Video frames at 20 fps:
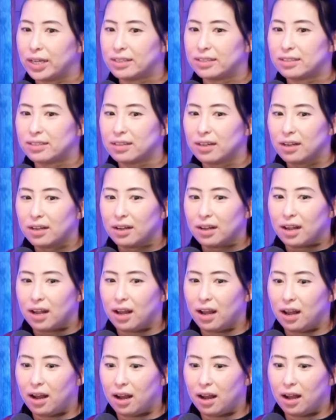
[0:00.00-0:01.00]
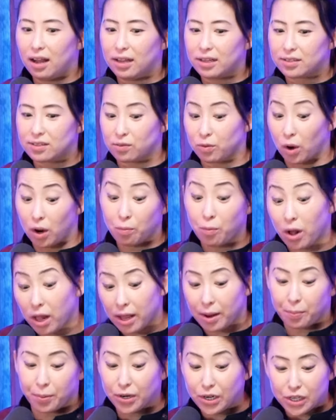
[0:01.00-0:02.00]
It's and while
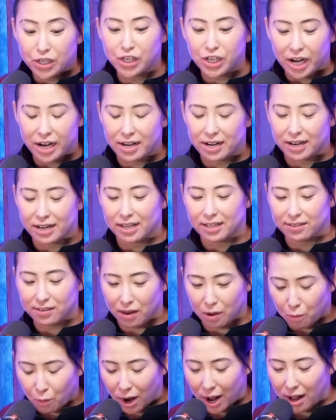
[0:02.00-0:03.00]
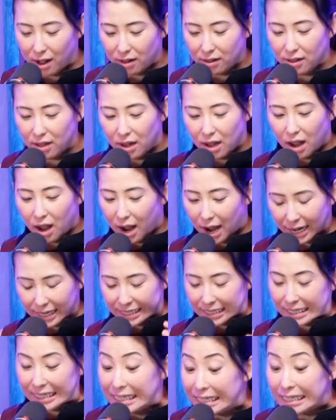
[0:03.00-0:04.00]
I appreciate it, it's like, well, I
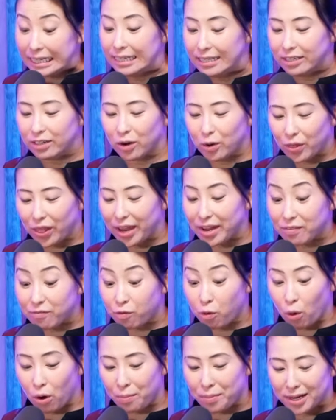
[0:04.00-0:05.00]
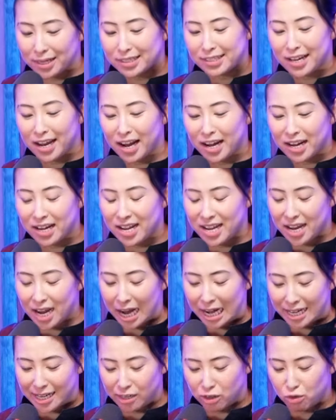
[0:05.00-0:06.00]
need to, like, for my sanity,
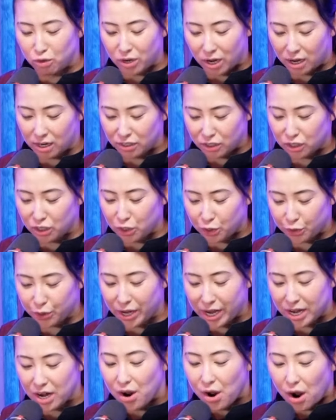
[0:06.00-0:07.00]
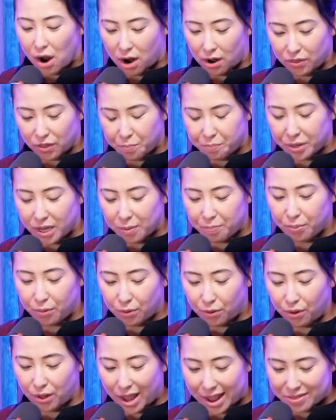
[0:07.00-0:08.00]
I need to concentrate on the
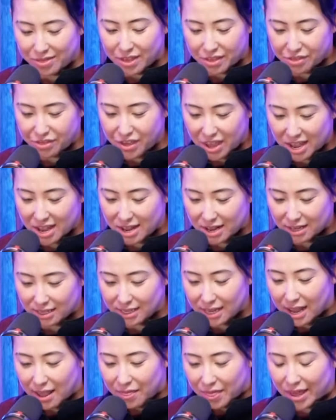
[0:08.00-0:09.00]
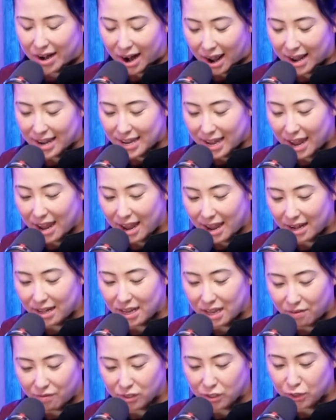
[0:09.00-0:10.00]
people and the things that I
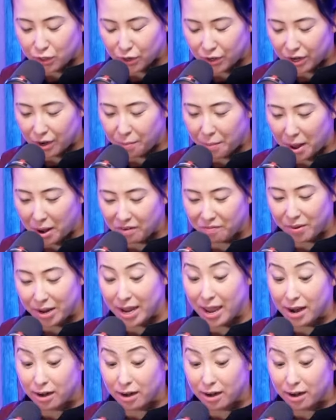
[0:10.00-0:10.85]
can give a certain amount of my